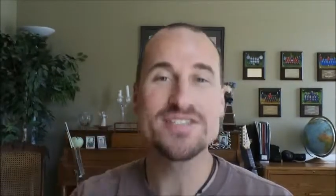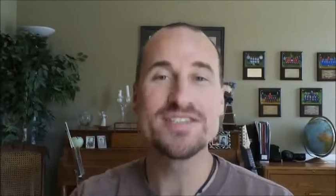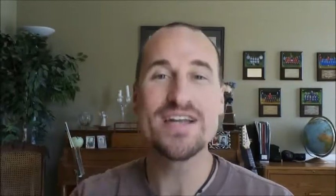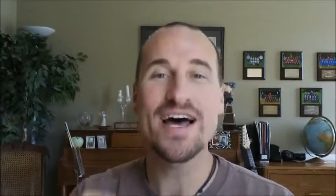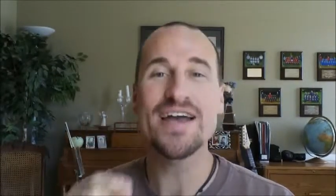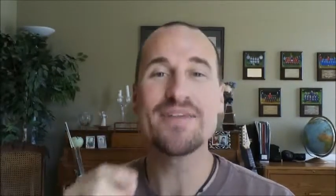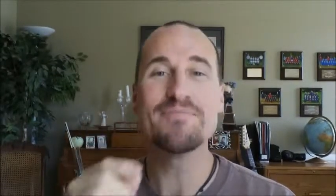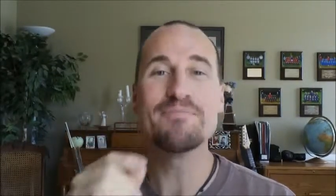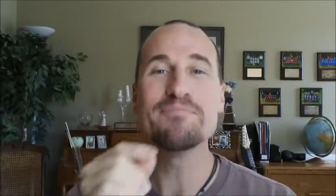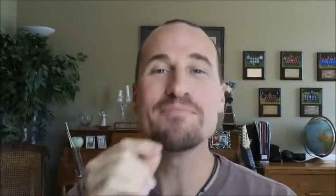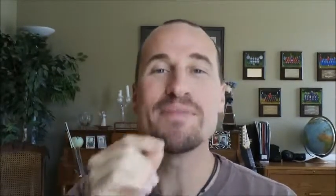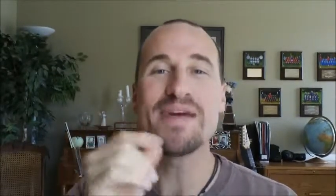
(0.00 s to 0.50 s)

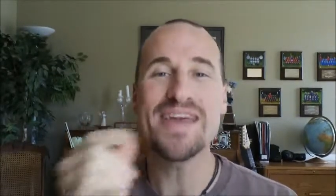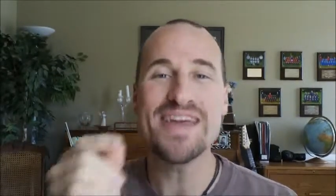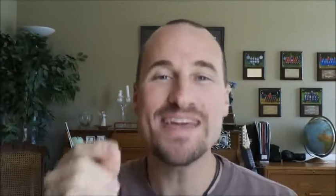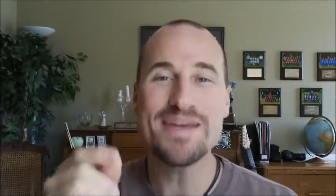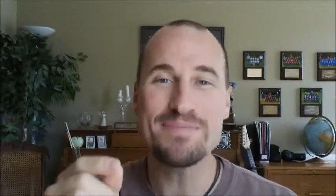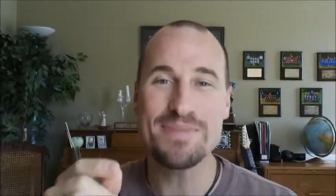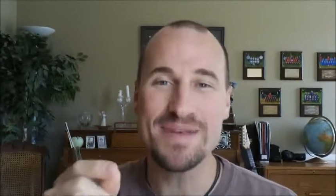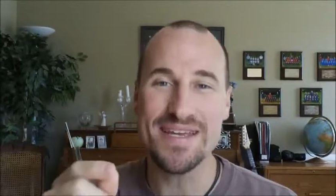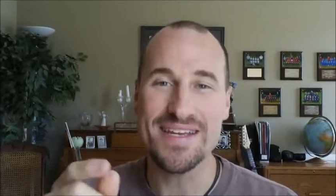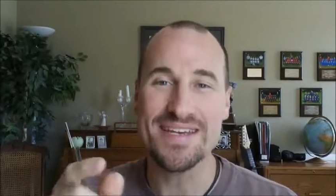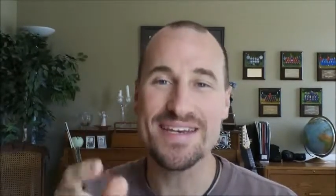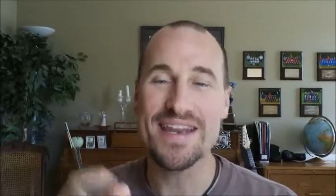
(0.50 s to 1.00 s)
not
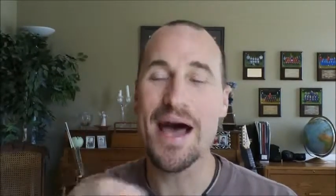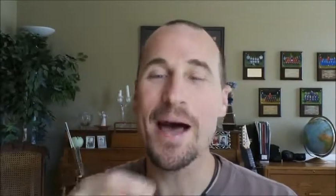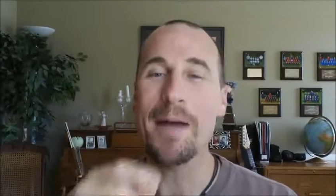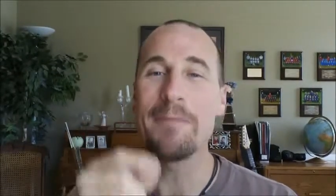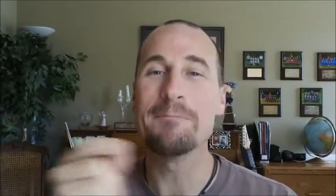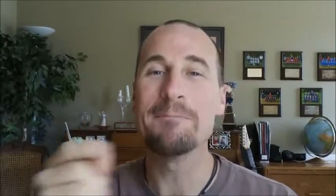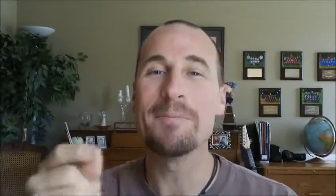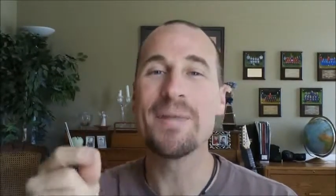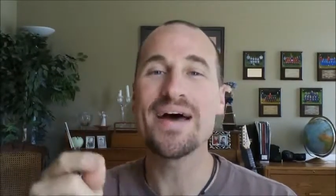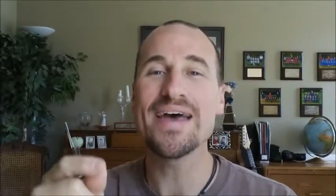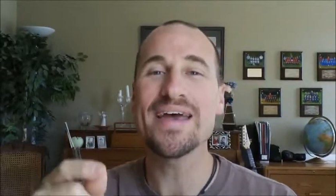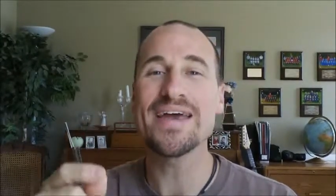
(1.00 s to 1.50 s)
maybe, not
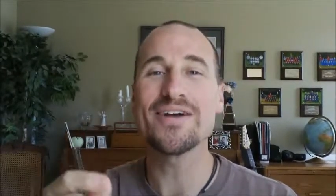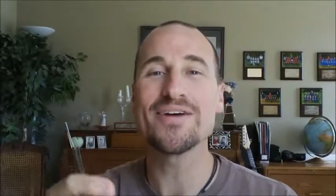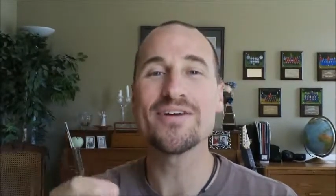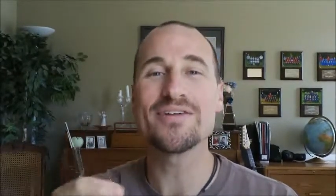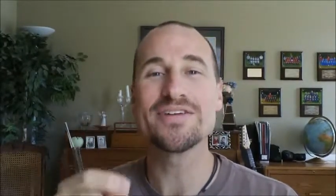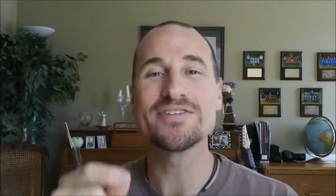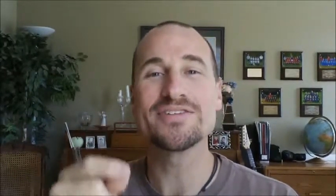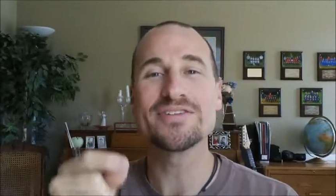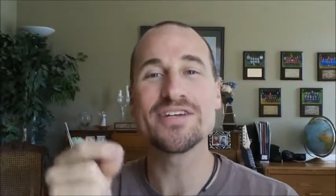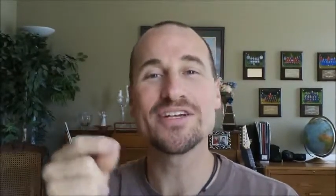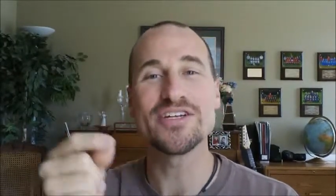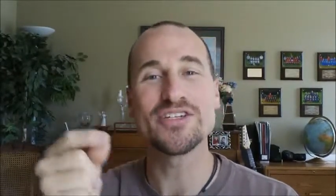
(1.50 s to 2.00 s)
might, or
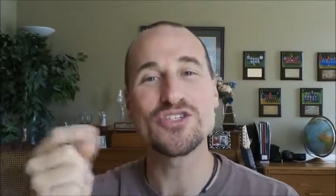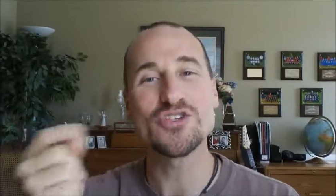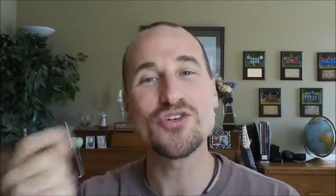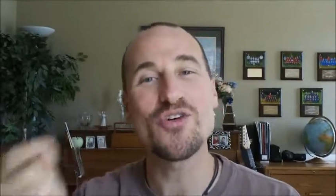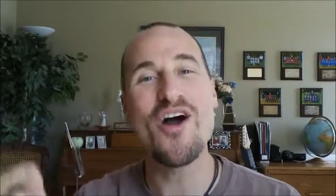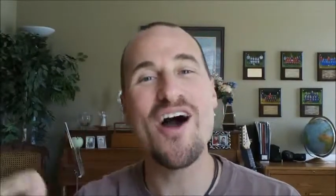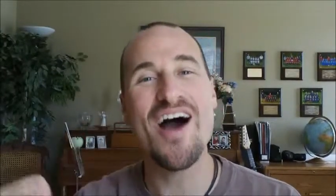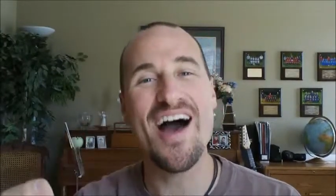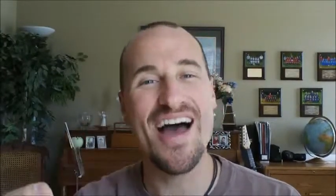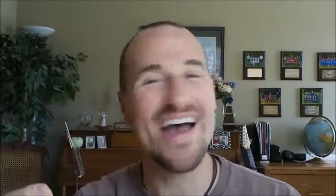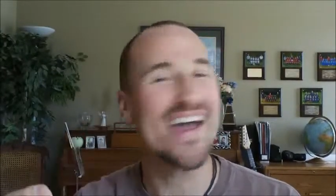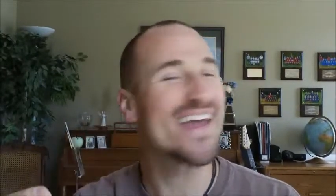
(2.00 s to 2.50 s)
he's going to
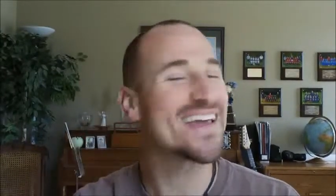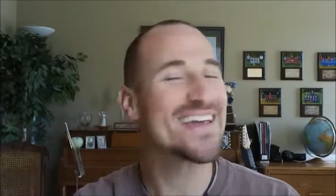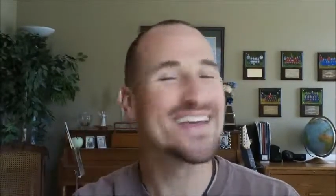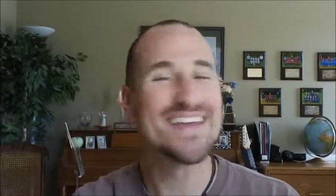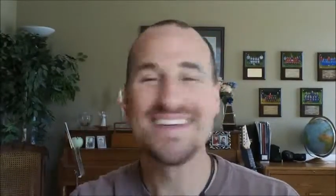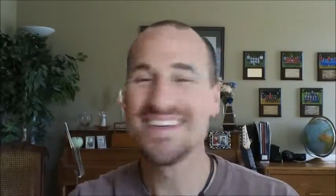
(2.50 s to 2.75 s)
try.